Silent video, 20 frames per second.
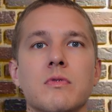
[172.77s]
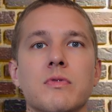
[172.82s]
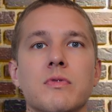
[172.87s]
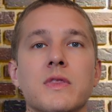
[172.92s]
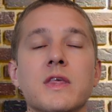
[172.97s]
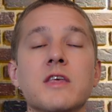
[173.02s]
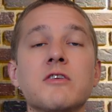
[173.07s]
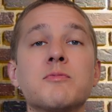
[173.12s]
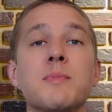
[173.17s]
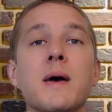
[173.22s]

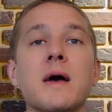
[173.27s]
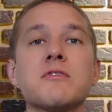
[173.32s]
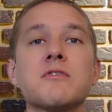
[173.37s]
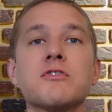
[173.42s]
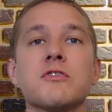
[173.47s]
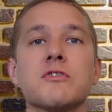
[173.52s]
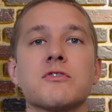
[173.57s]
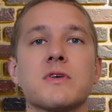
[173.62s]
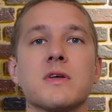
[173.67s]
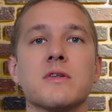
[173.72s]
These
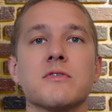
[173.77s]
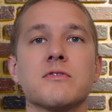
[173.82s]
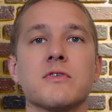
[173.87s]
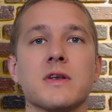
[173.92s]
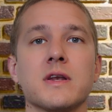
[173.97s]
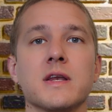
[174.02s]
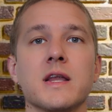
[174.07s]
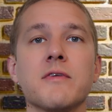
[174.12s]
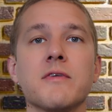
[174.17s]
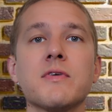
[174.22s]
measures can
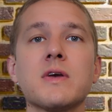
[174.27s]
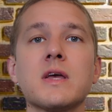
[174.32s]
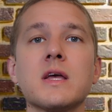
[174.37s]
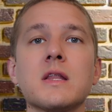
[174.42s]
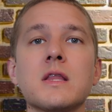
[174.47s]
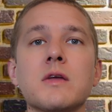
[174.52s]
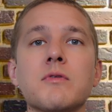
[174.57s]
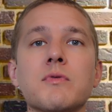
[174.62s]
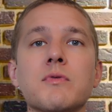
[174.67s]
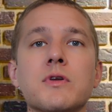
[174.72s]

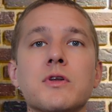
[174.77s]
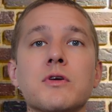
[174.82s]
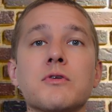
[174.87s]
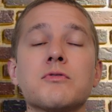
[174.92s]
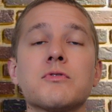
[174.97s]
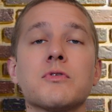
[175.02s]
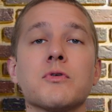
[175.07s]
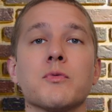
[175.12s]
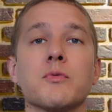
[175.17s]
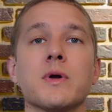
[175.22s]
significantly
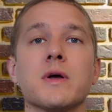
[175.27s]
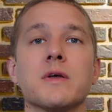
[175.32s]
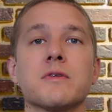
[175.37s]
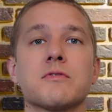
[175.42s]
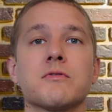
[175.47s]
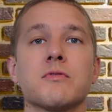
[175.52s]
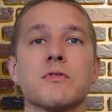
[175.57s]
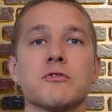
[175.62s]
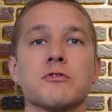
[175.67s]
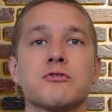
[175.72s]
reduce the
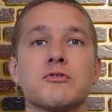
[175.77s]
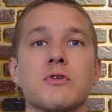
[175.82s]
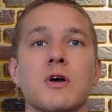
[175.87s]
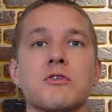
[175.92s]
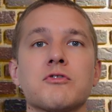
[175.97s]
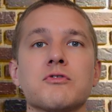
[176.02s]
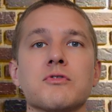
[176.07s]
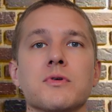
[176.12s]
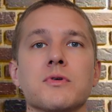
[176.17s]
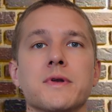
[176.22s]
risk for
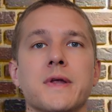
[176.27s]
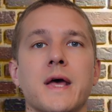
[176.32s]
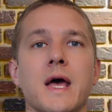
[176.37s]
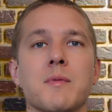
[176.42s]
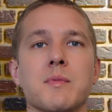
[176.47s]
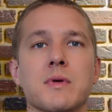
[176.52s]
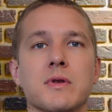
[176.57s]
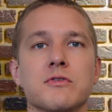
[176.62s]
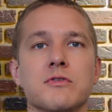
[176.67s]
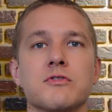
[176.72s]
structural
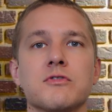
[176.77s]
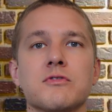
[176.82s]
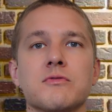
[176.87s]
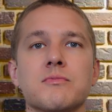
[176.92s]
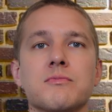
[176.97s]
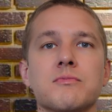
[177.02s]
damage.